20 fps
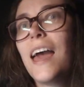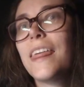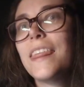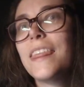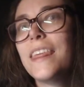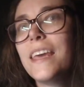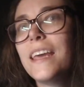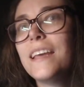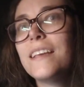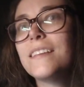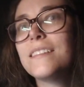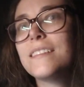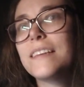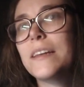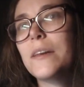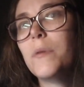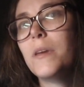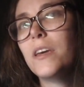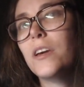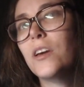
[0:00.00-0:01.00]
I think he's going
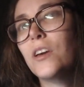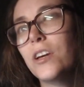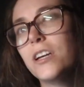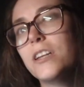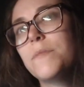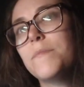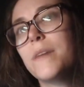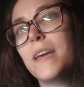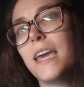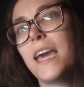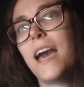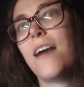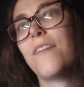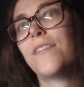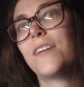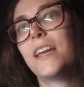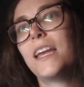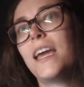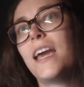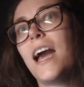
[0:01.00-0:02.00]
to be a good
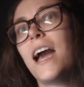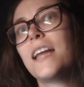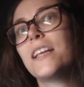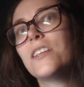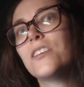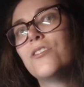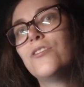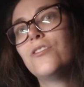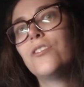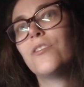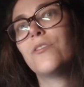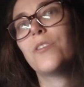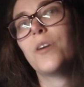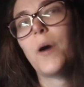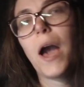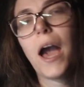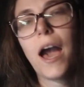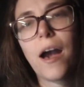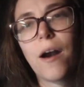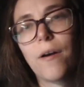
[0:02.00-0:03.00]
McCavity. I just don't
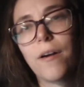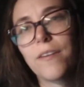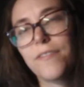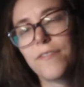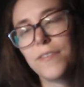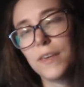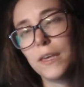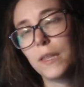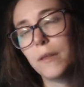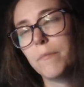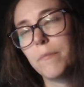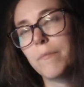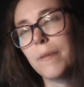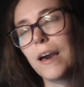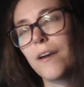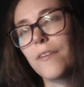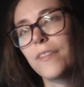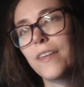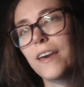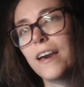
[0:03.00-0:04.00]
know how I feel
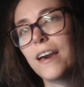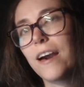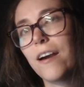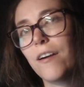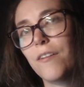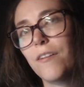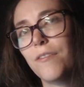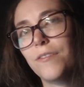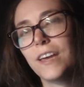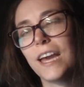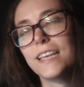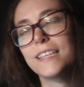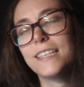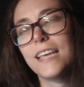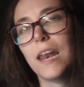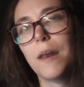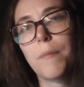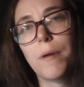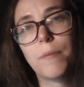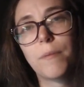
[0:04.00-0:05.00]
about that outfit. I
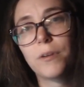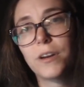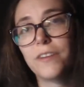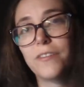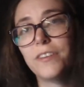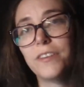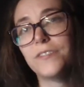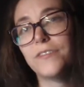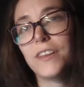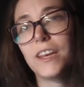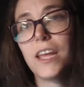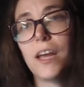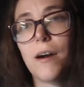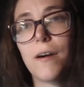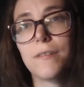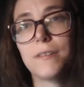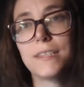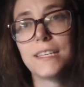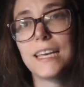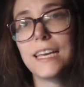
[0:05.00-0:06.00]
said in my previous
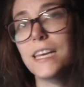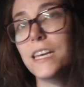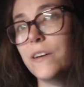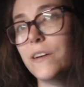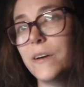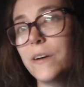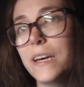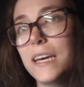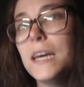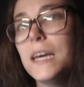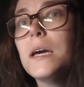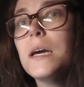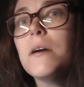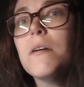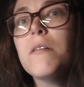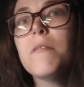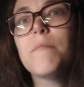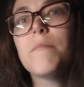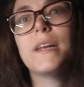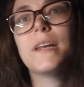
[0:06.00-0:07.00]
video I was into it,
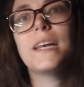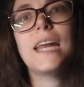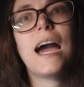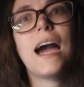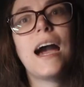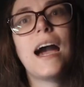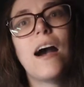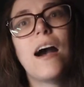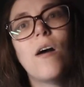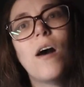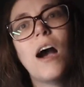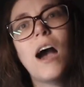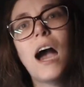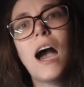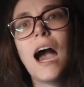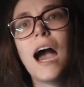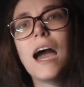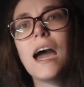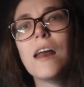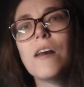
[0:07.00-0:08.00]
but now,
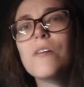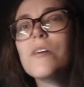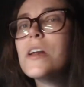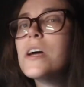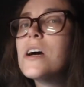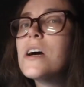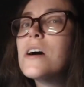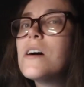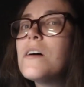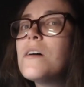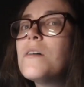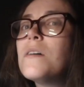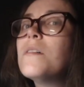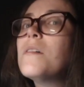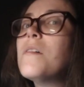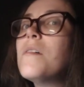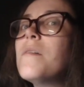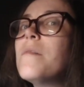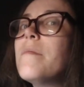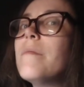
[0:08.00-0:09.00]
I don't
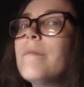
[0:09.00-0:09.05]
know.